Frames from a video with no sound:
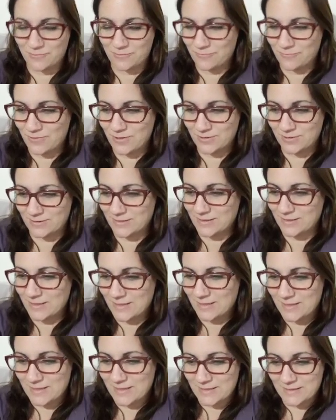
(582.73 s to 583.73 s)
You want
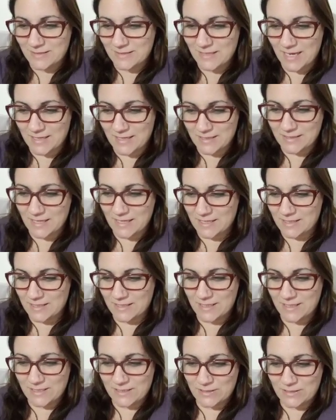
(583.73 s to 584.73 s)
sex, and
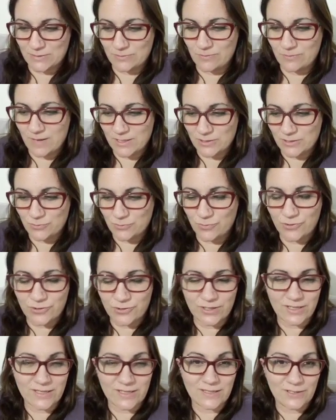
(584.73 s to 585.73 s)
it's much more
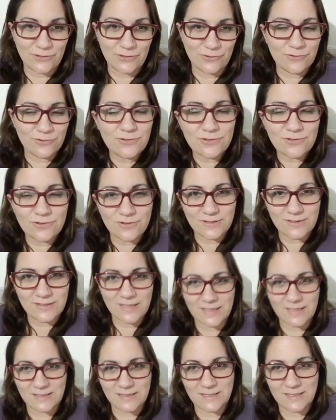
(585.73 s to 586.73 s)
than usual
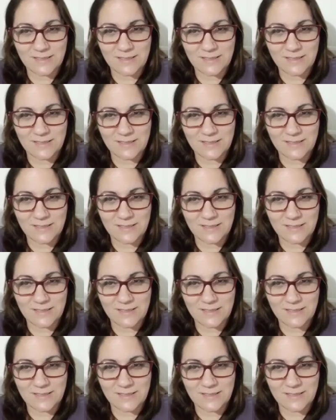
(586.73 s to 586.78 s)
sex.